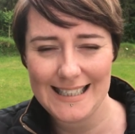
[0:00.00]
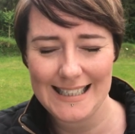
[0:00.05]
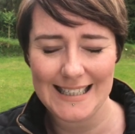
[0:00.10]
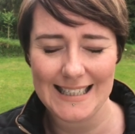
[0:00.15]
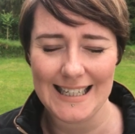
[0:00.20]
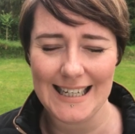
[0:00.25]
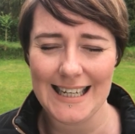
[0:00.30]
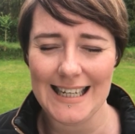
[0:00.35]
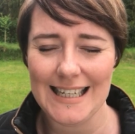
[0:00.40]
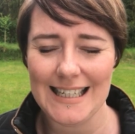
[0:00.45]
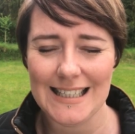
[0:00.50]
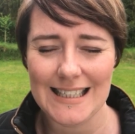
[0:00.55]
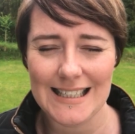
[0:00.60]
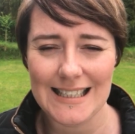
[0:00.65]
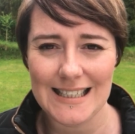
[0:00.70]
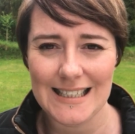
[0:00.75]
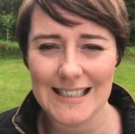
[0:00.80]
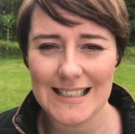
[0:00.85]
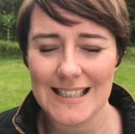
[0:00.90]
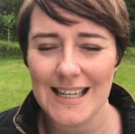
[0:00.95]
little
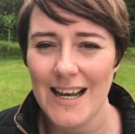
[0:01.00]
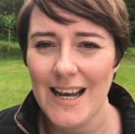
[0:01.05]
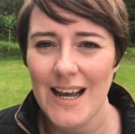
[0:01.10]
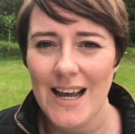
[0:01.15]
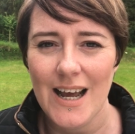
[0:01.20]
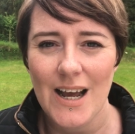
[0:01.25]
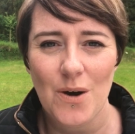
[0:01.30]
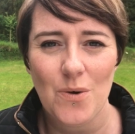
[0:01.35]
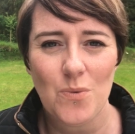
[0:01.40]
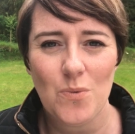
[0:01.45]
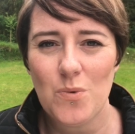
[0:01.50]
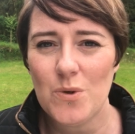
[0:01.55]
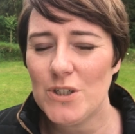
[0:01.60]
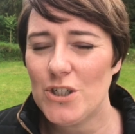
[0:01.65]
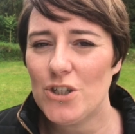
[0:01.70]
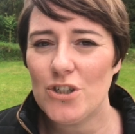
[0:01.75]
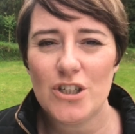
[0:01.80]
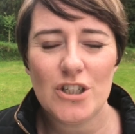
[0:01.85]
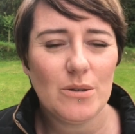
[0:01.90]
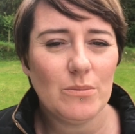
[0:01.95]
hills
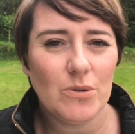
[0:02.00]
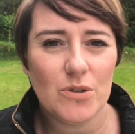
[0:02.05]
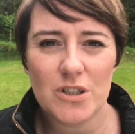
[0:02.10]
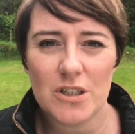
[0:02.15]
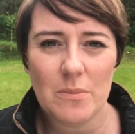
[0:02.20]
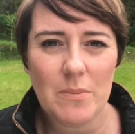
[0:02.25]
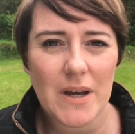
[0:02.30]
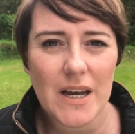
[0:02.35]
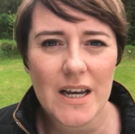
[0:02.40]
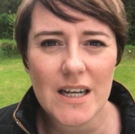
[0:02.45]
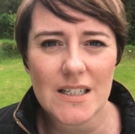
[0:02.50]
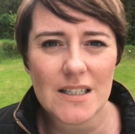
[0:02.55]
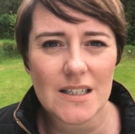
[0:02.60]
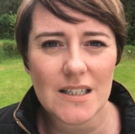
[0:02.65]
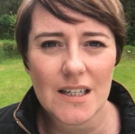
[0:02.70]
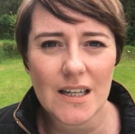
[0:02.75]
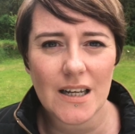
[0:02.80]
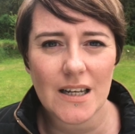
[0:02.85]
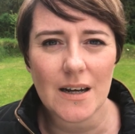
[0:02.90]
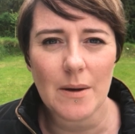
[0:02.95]
was just the most amazing
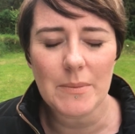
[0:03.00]
thing.